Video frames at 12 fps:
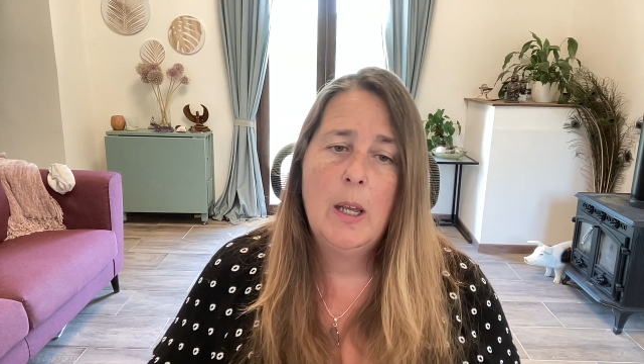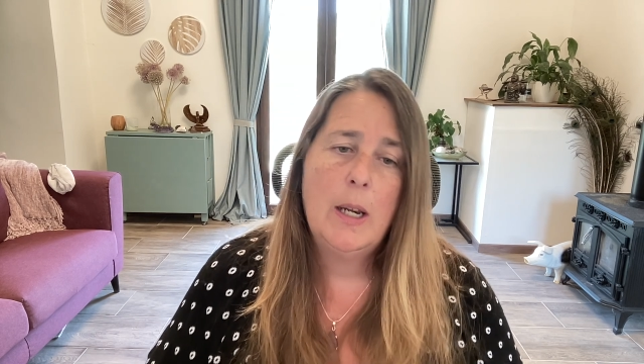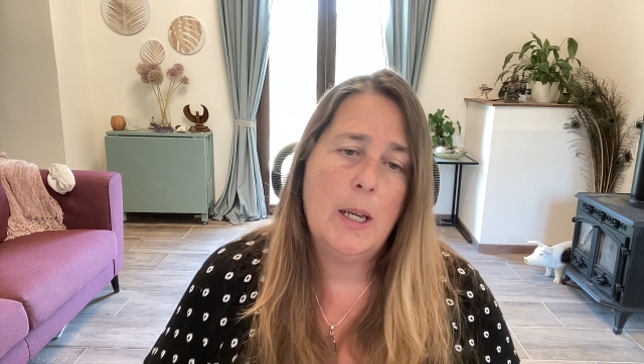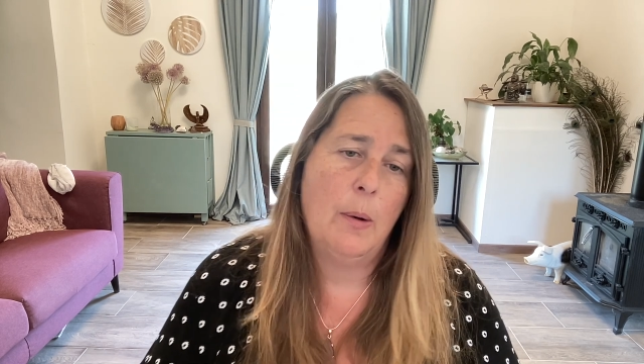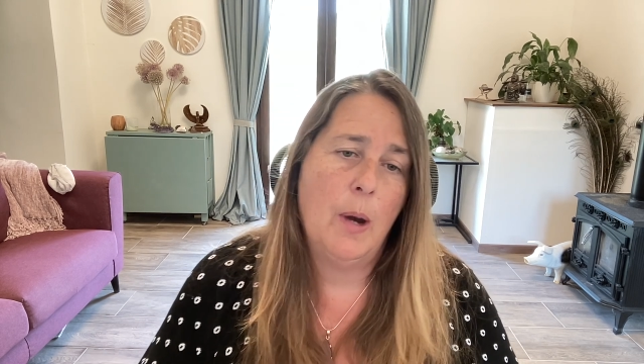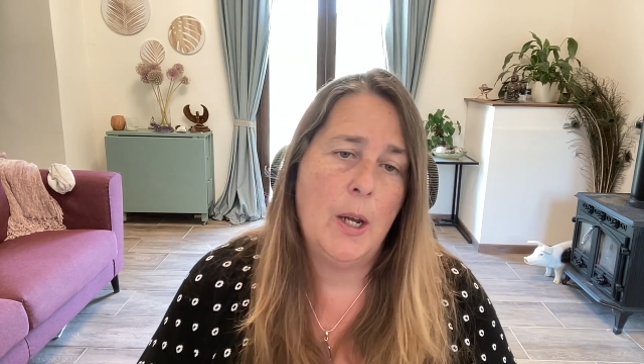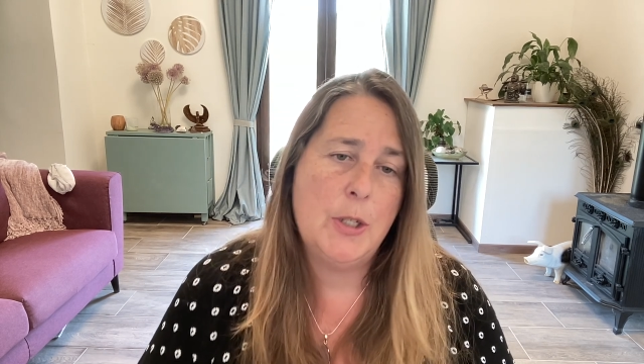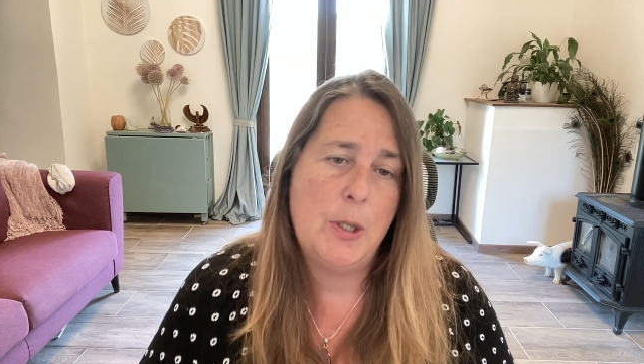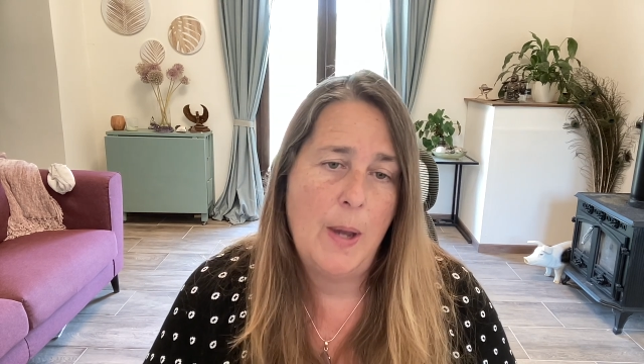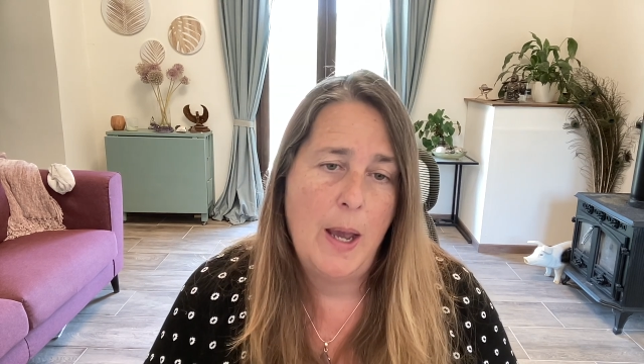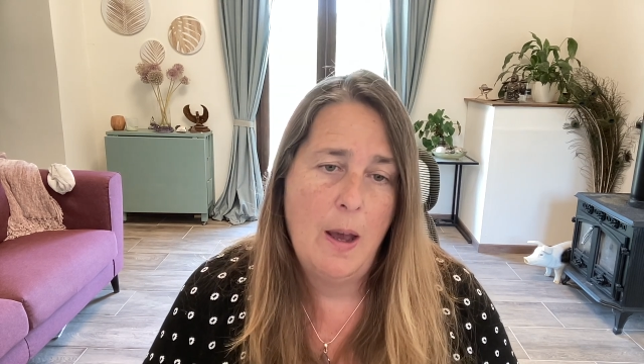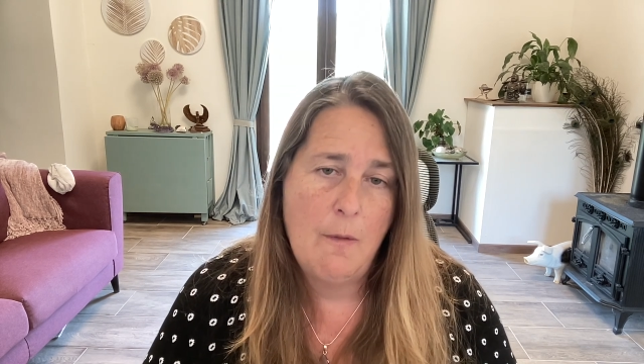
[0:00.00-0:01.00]
Now, I do
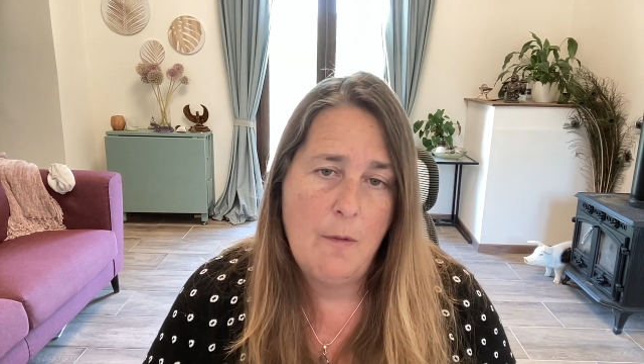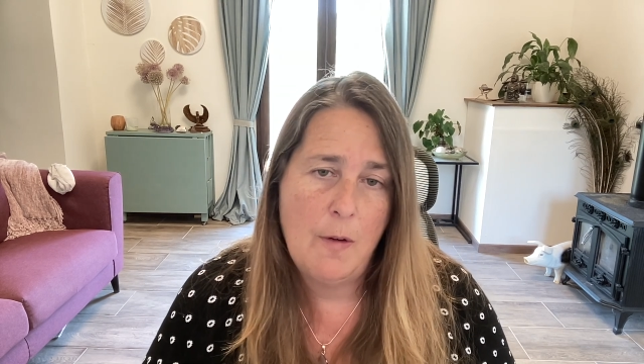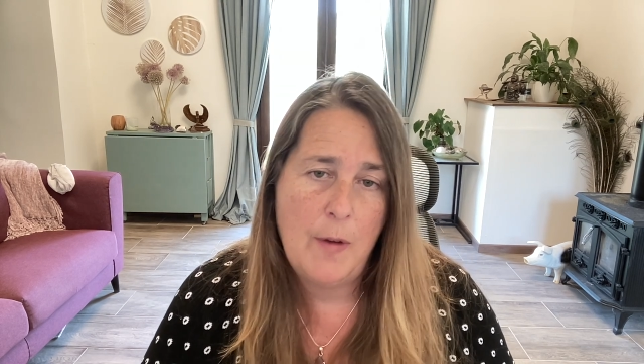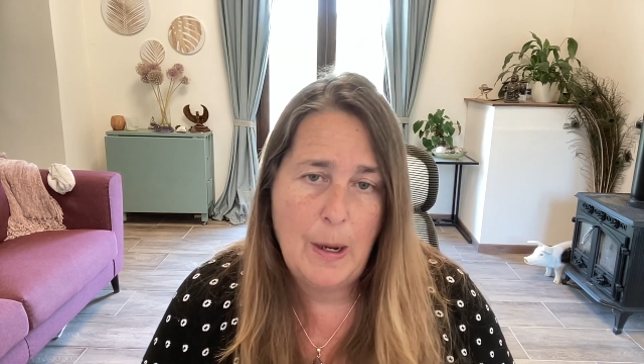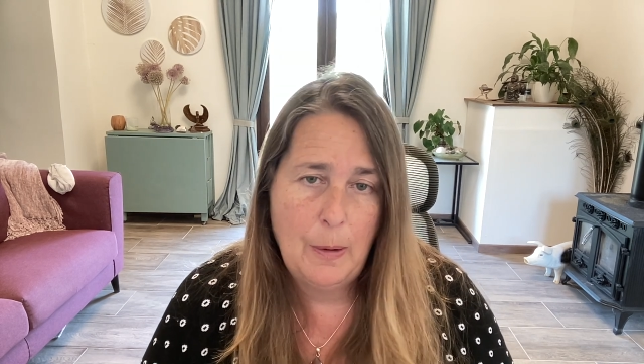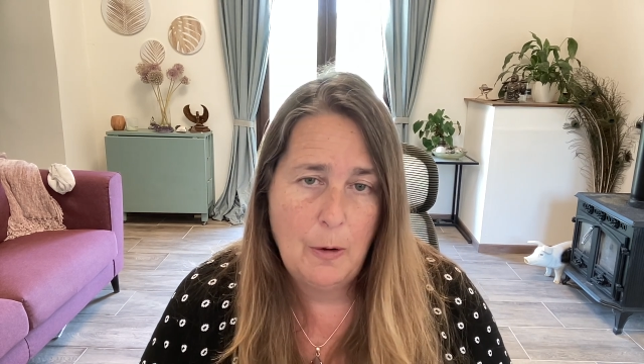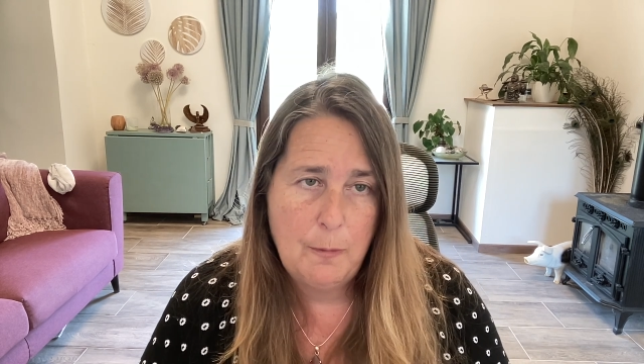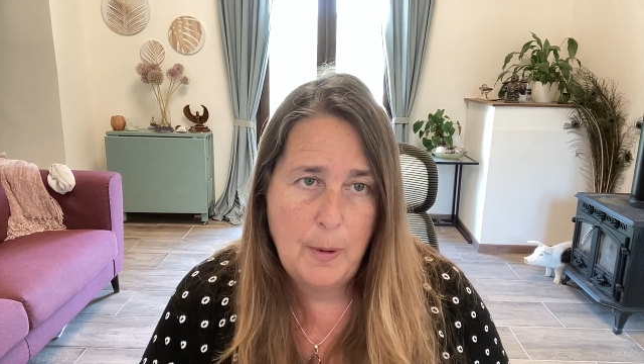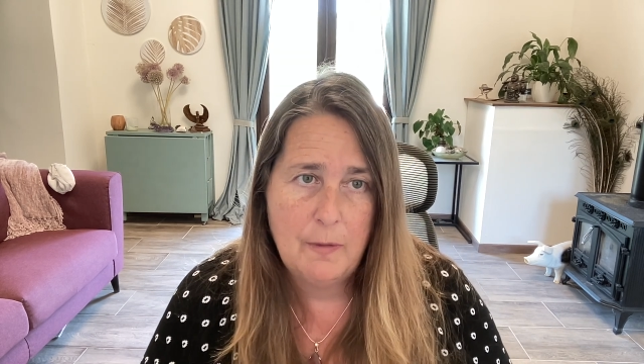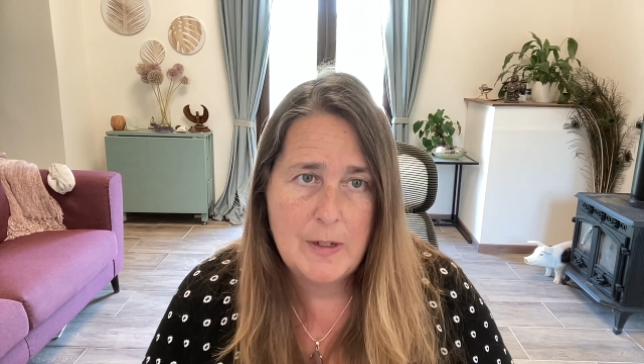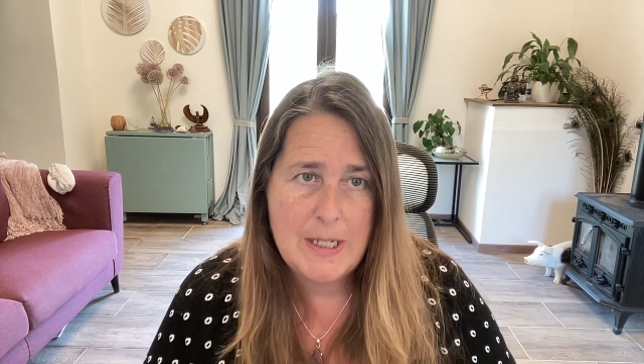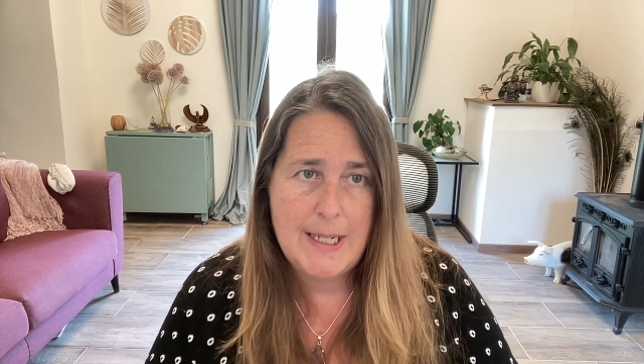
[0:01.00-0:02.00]
have a Vow of
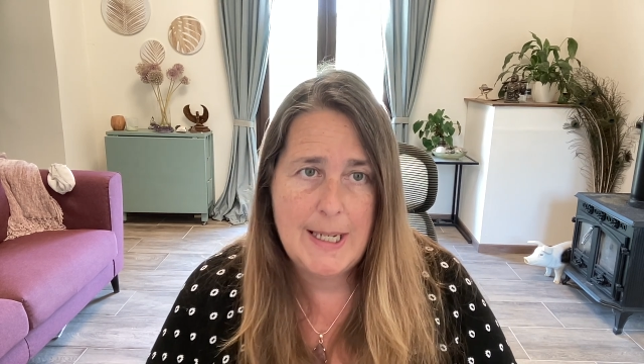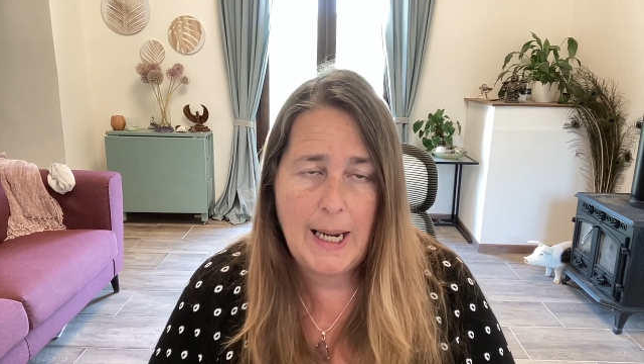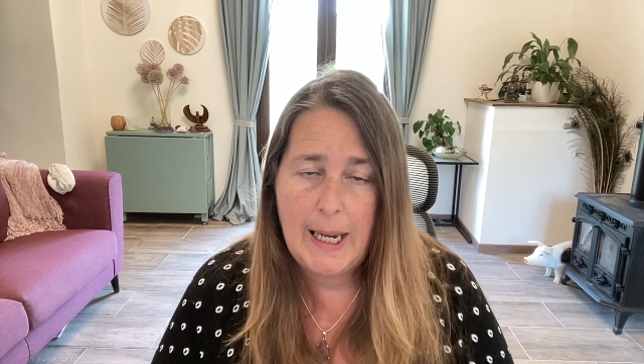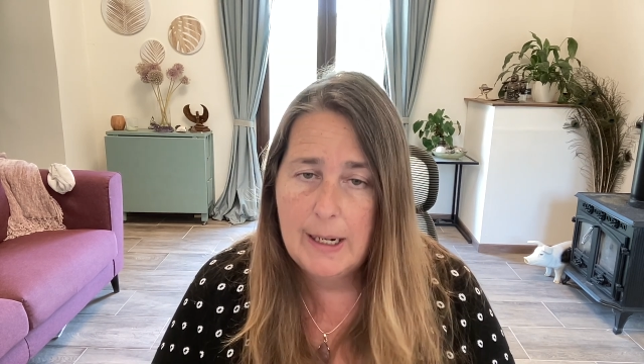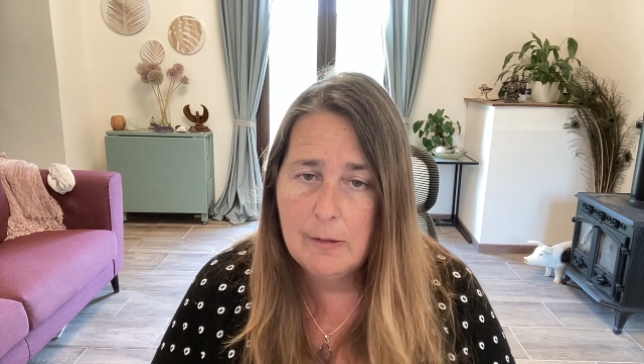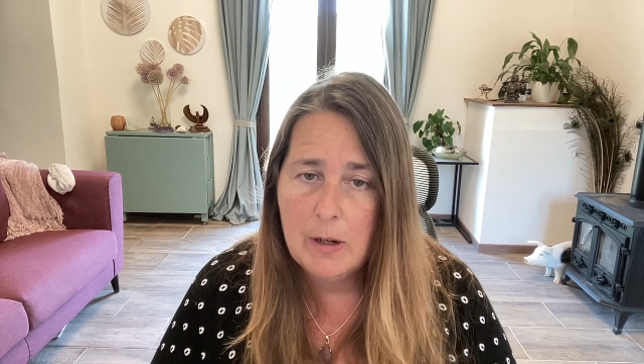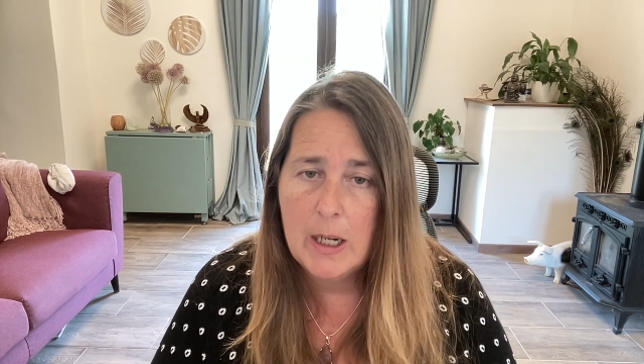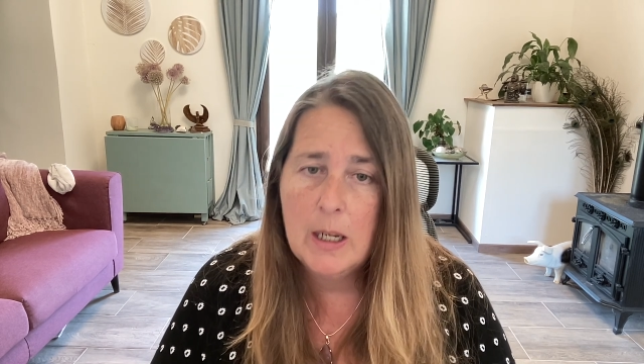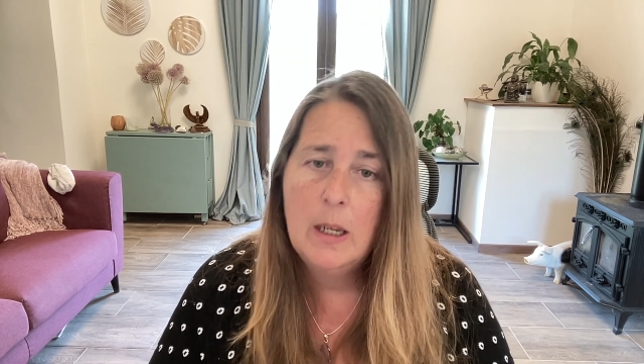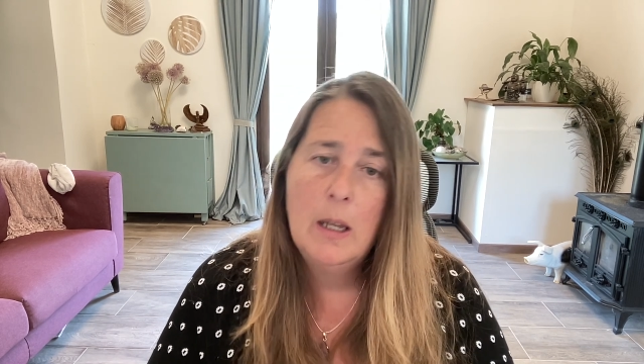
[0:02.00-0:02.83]
Poverty clearing